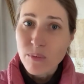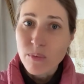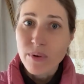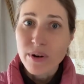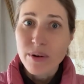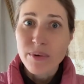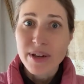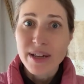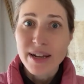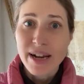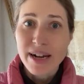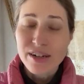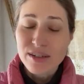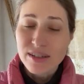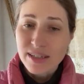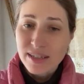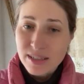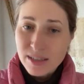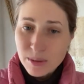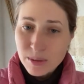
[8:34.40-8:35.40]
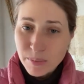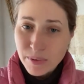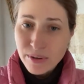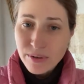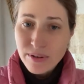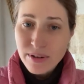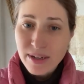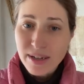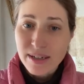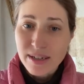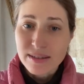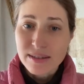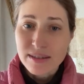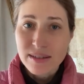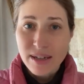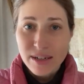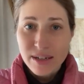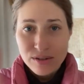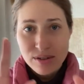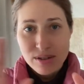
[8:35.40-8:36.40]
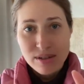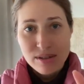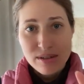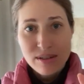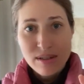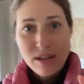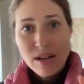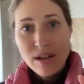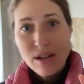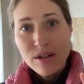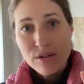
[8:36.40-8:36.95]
where we can actually experience, not just